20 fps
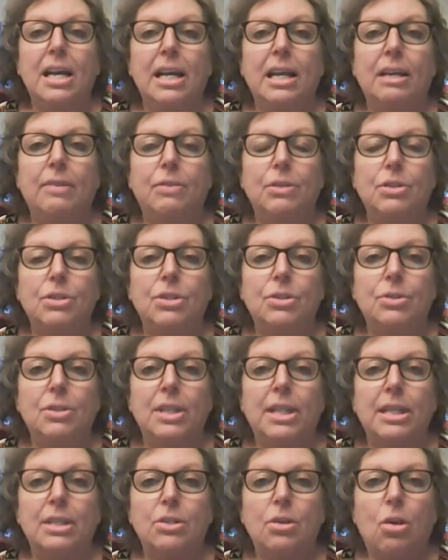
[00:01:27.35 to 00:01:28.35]
if your
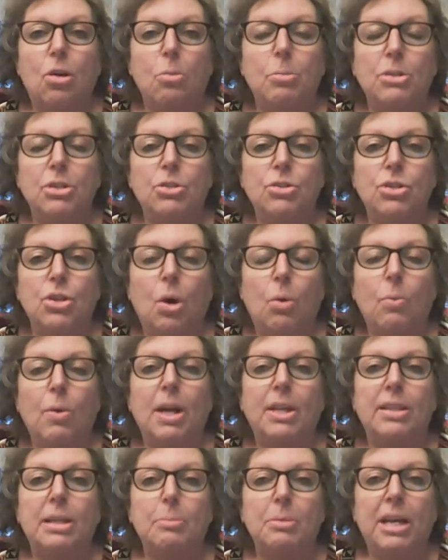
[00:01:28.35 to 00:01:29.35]
student gets home and you don't
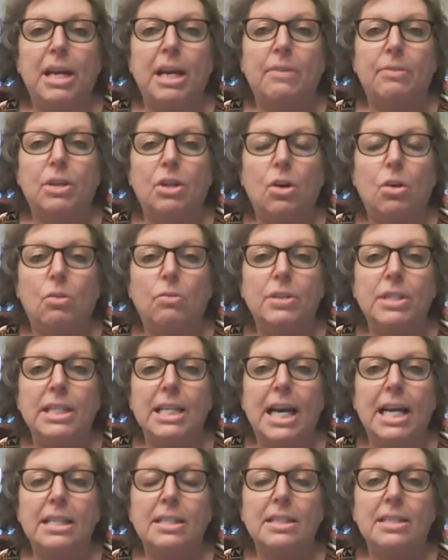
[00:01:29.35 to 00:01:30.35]
want them to have a COVID
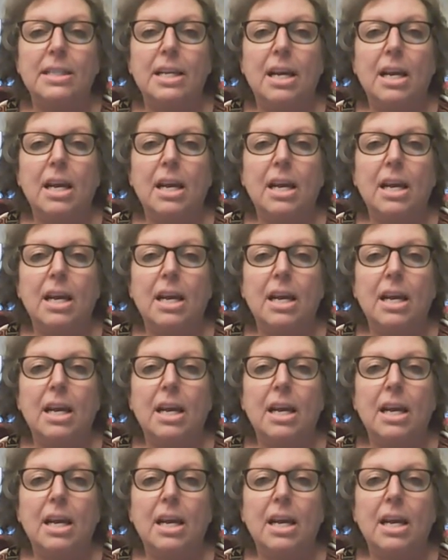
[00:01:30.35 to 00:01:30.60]
test,